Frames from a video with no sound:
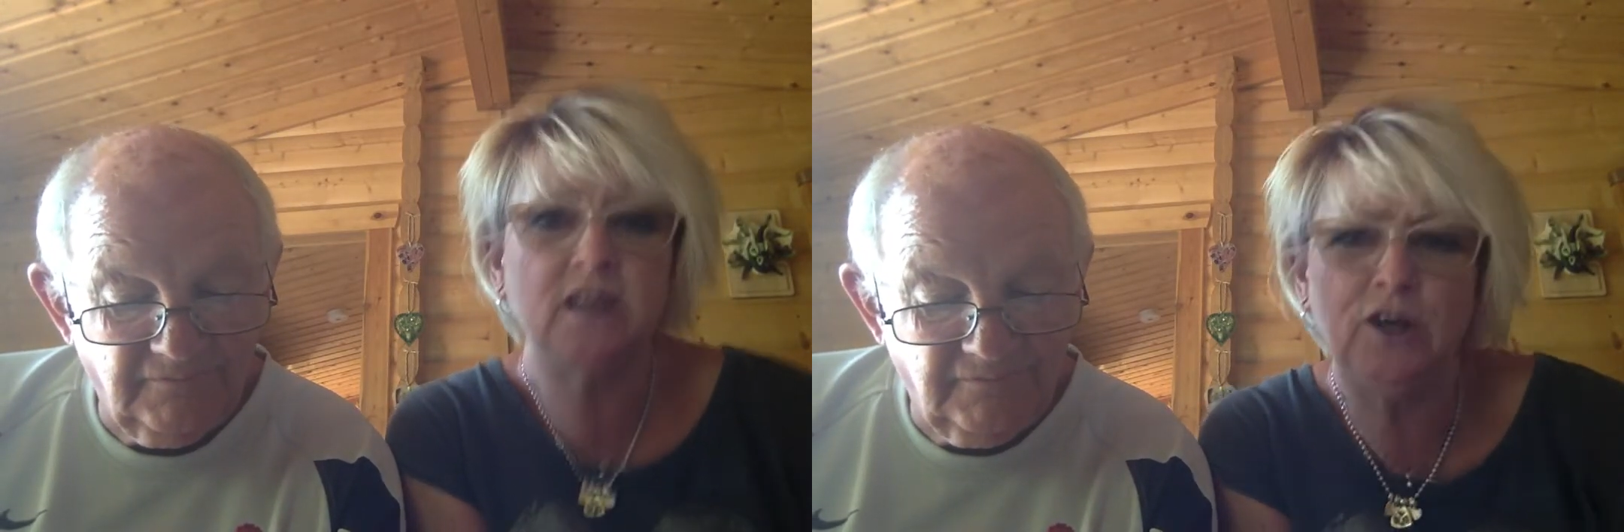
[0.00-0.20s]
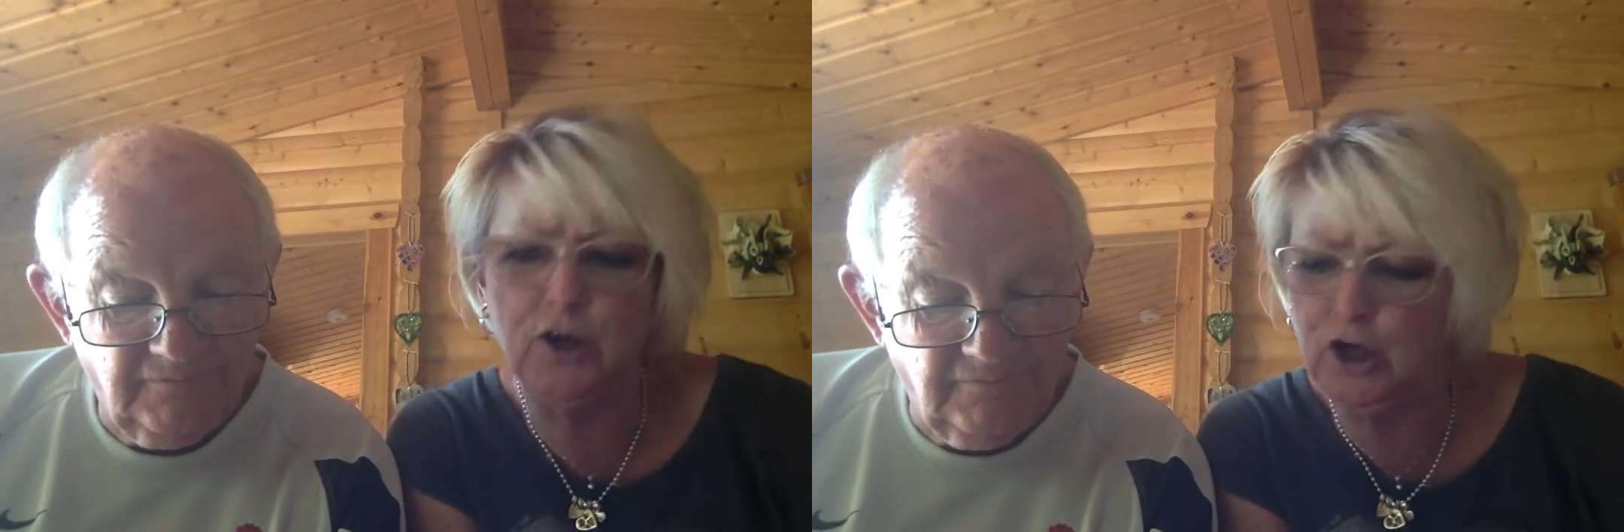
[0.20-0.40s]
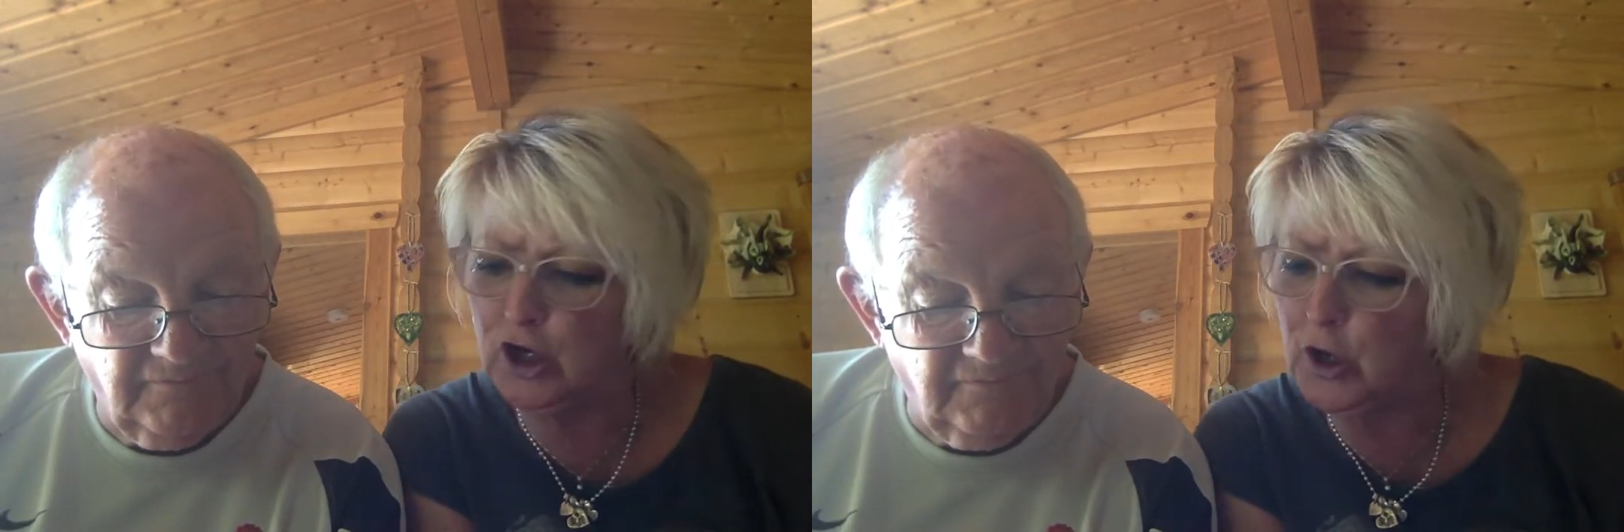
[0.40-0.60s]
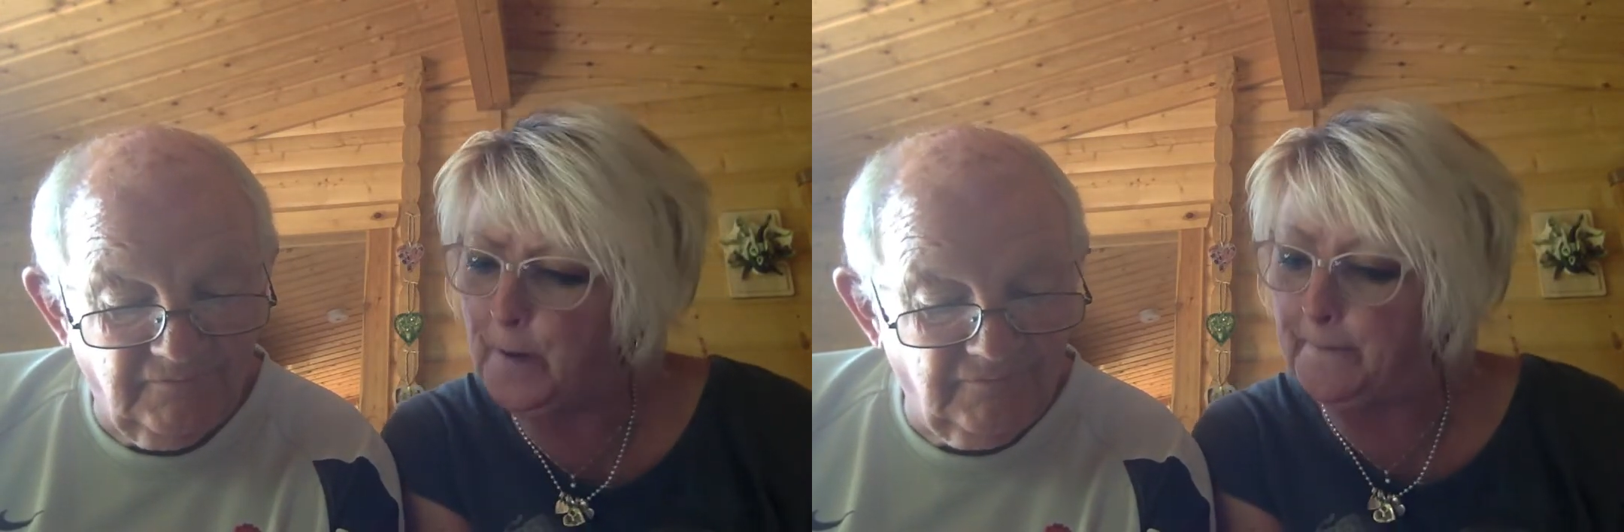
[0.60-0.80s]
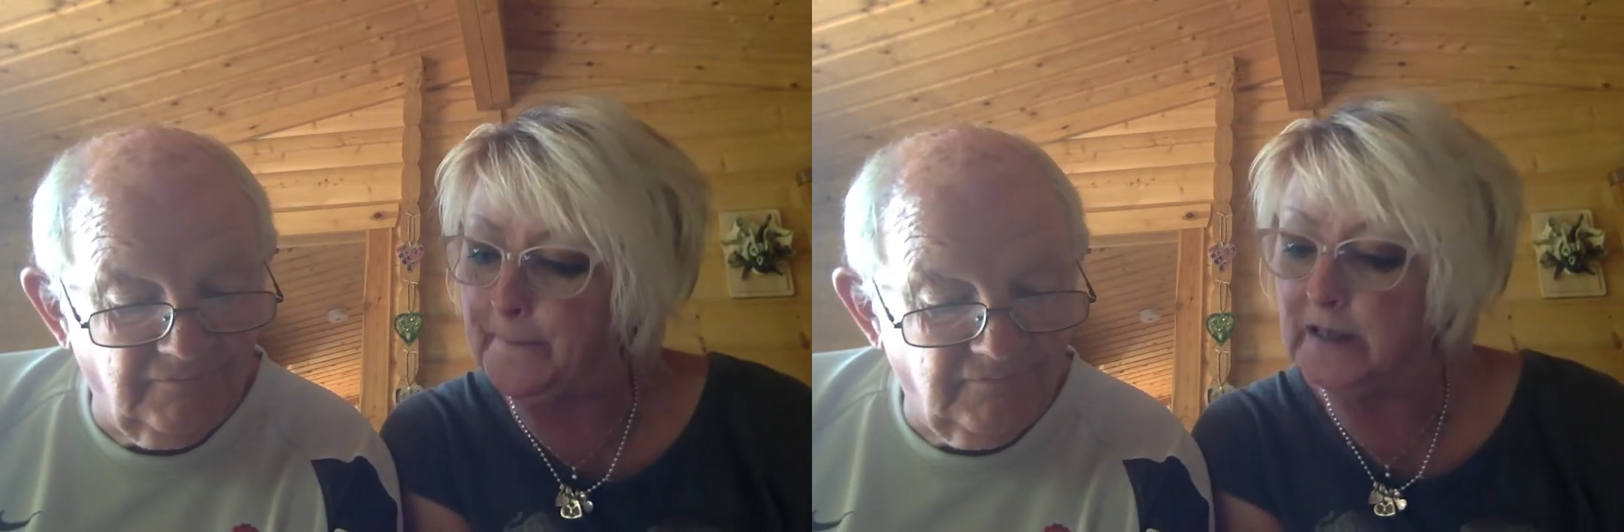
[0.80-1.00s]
Yum!